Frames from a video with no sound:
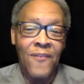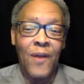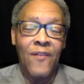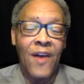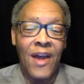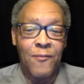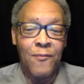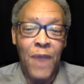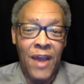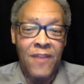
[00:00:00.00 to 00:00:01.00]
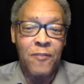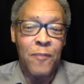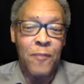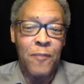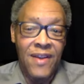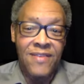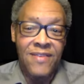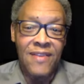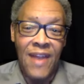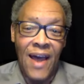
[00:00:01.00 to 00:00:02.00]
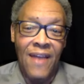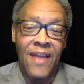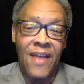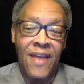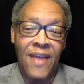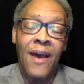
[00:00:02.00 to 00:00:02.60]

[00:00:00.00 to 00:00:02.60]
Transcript: we've had experiences like that.